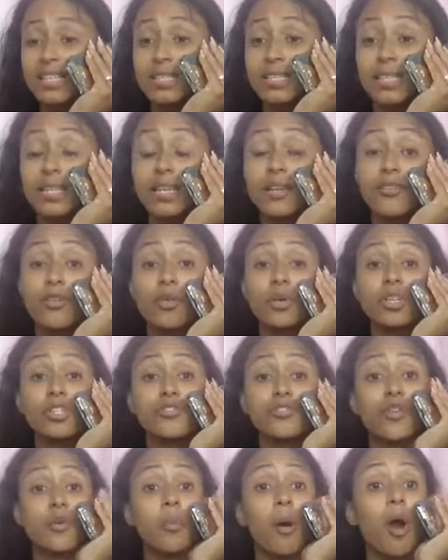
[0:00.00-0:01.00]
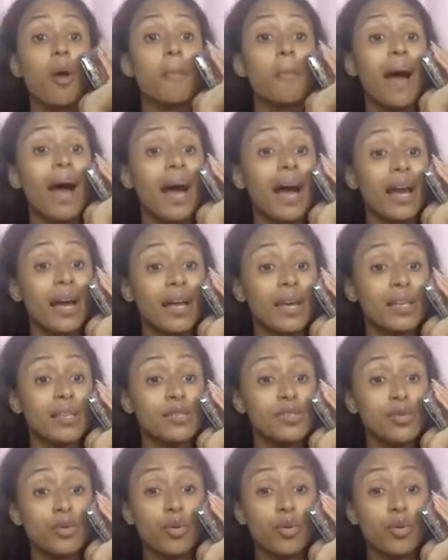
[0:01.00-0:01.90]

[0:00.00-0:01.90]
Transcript: Deliver us from our minds.